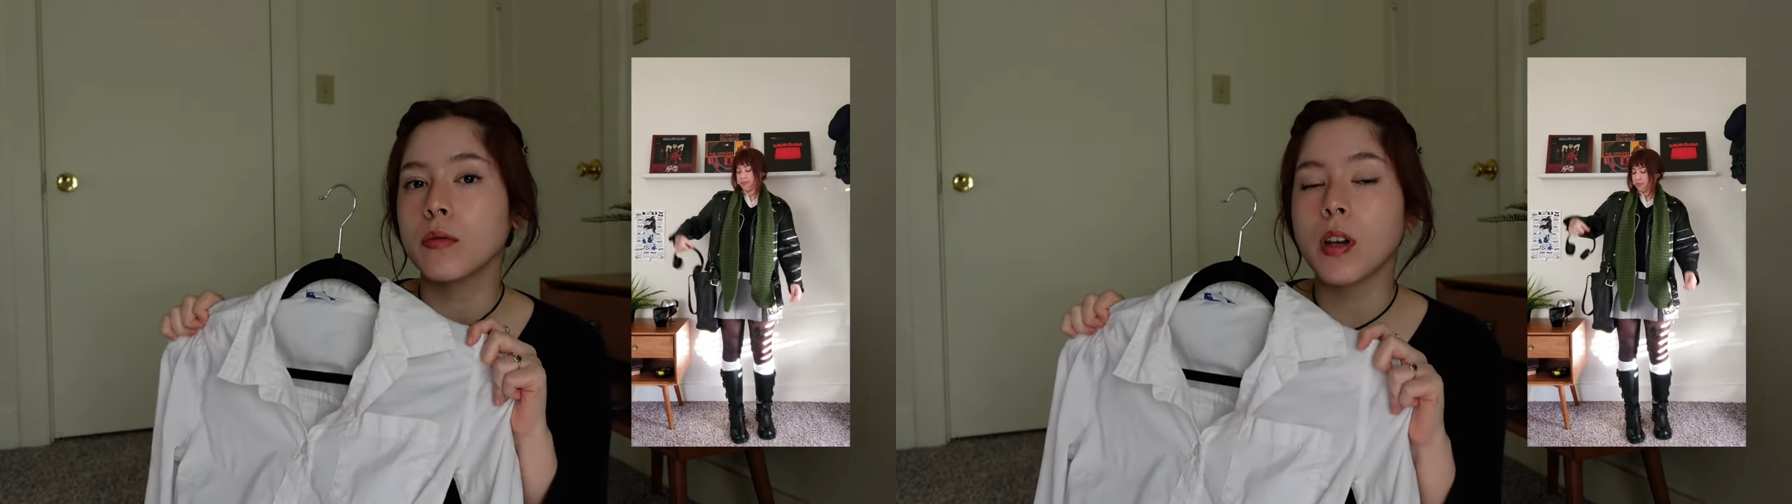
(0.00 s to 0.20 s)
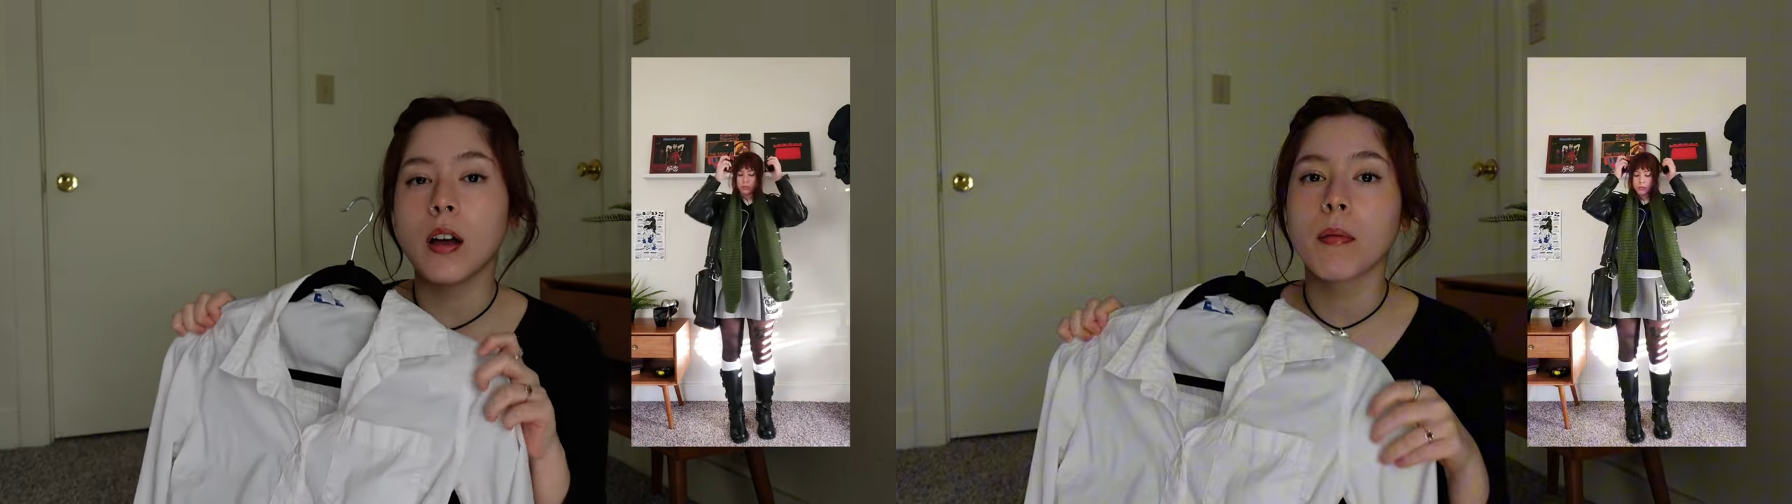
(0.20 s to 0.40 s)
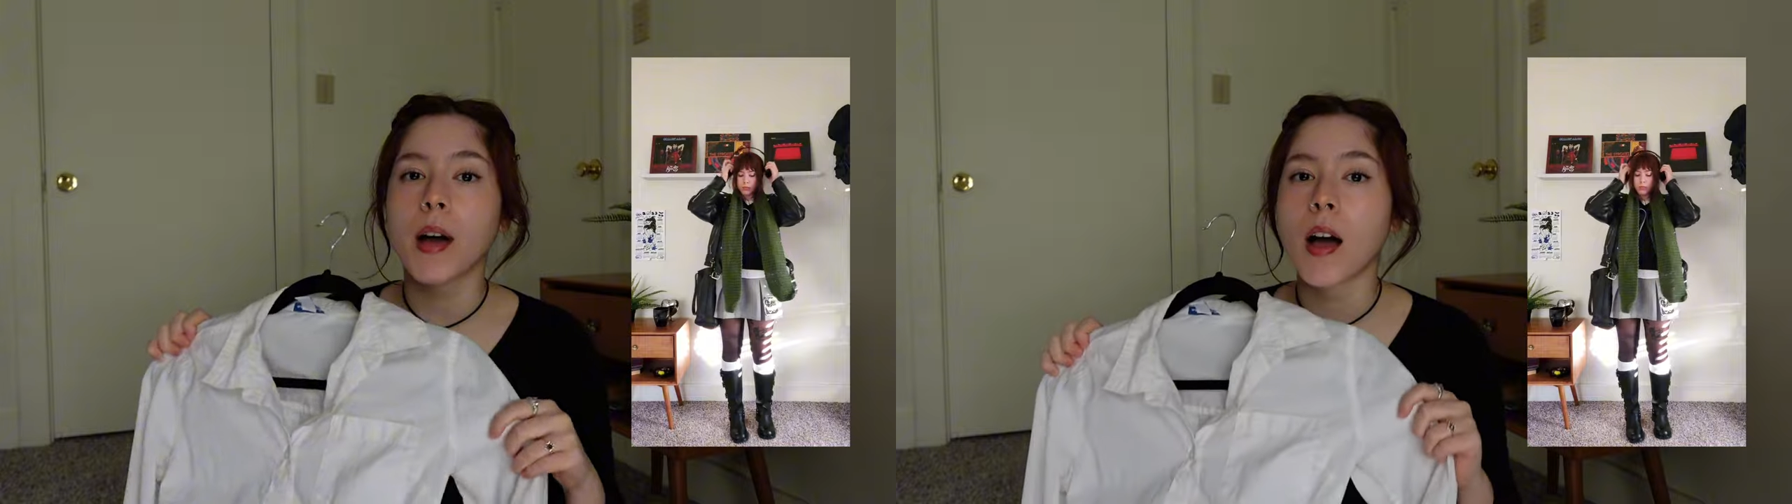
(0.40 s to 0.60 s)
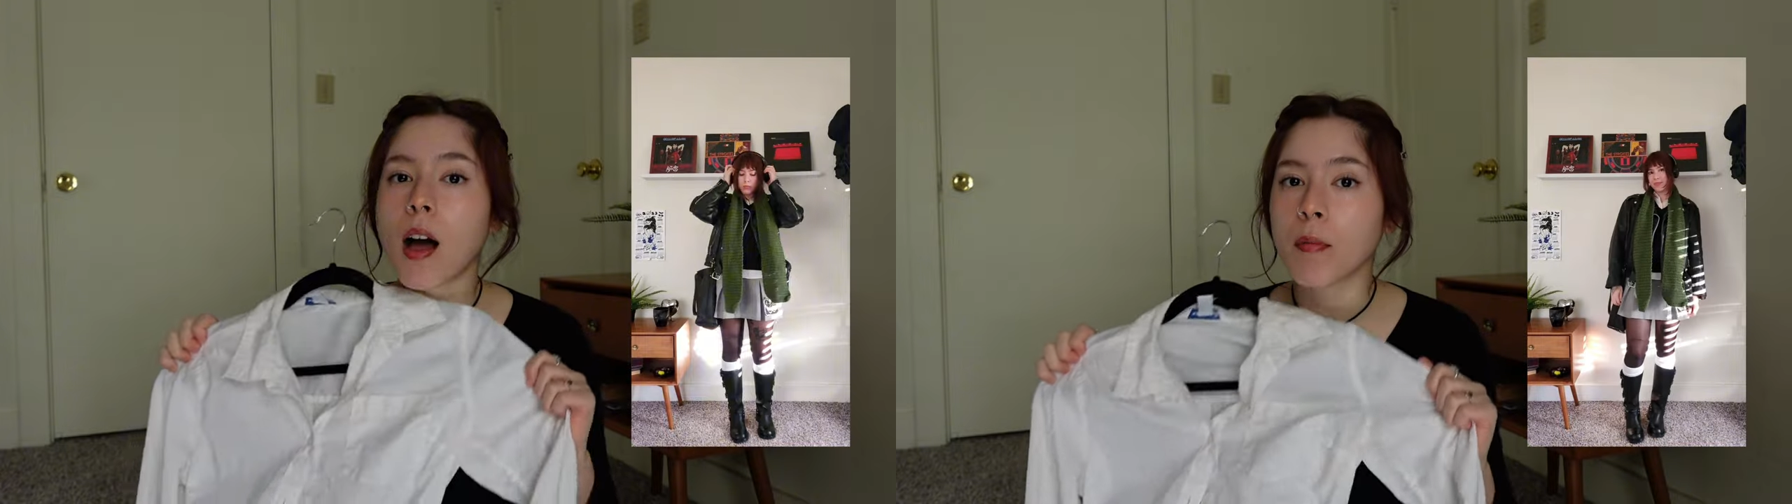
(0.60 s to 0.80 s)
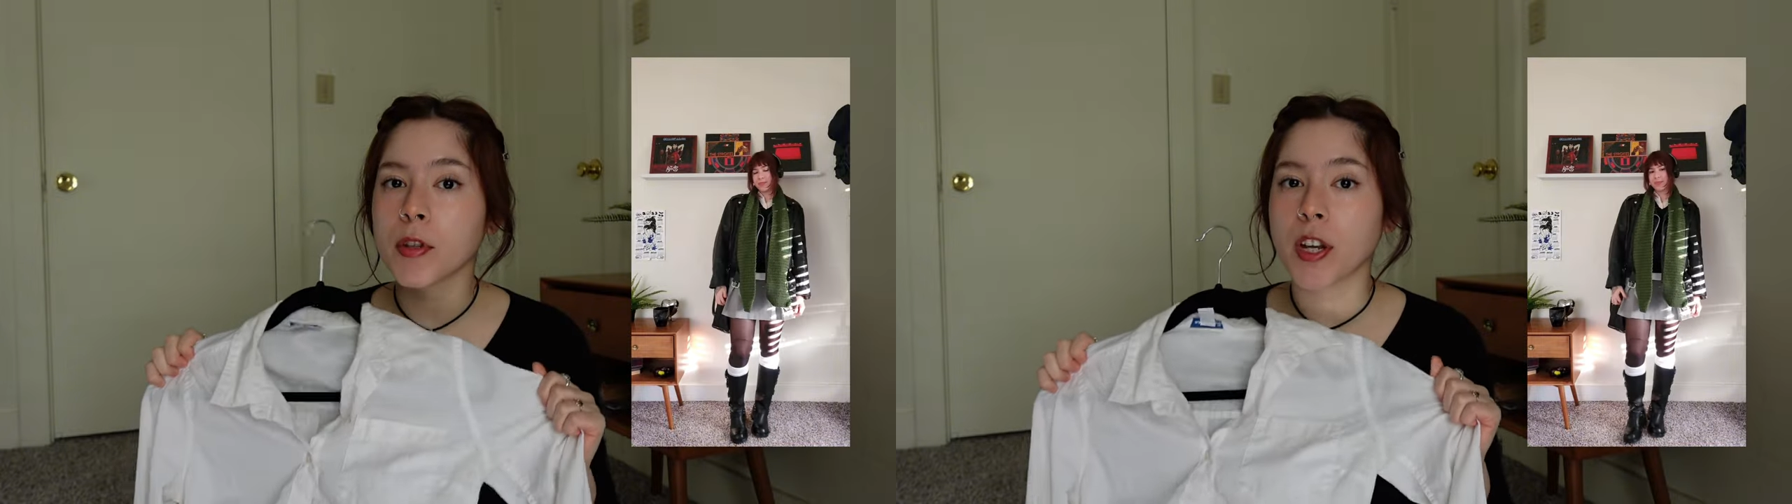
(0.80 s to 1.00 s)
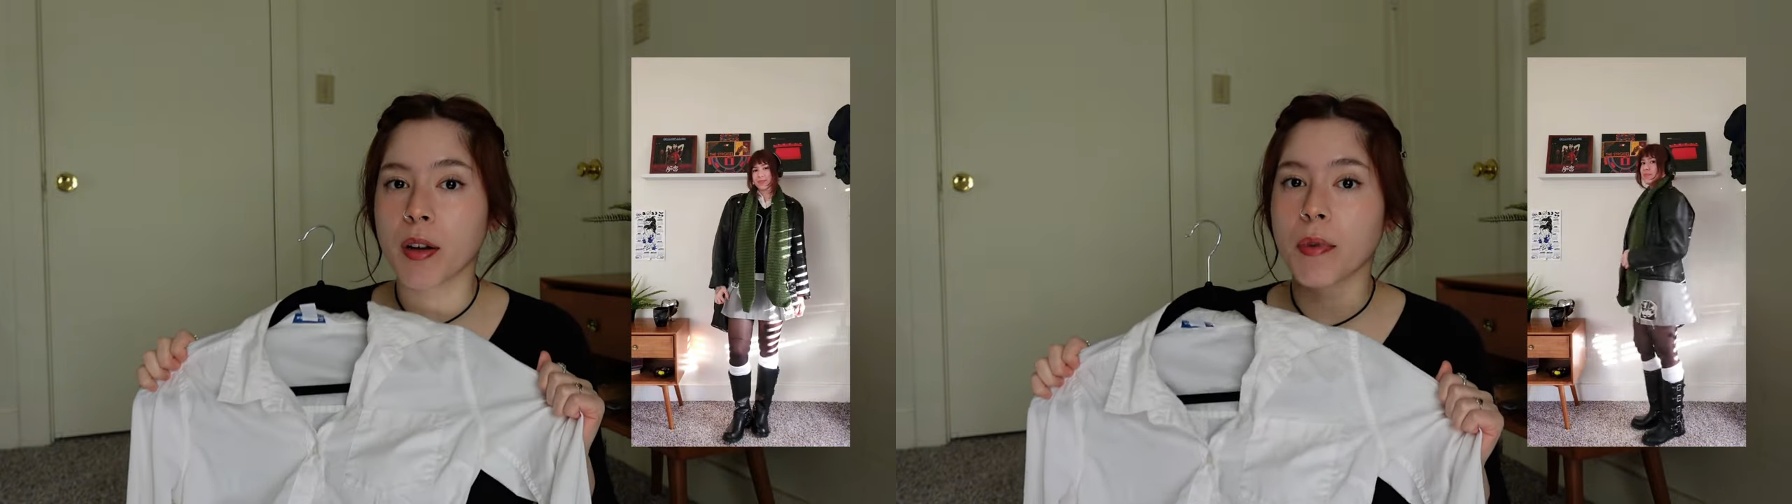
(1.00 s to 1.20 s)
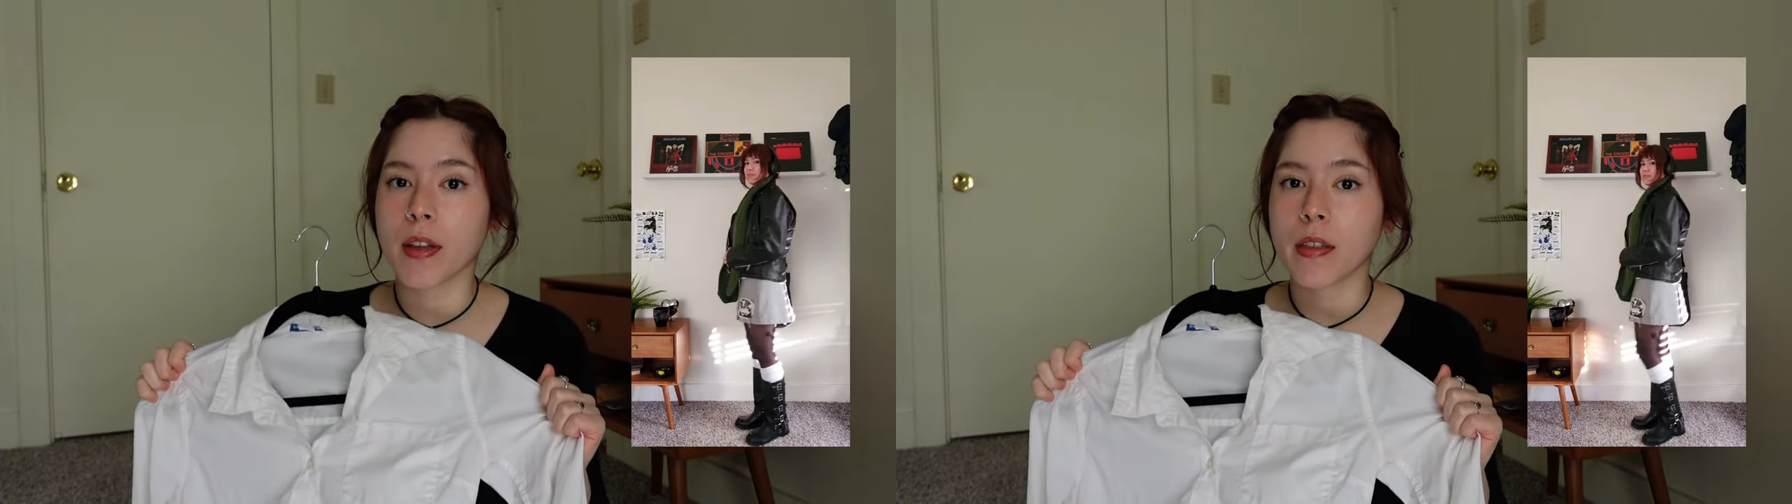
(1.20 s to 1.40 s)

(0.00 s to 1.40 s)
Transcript: talk about how much I wear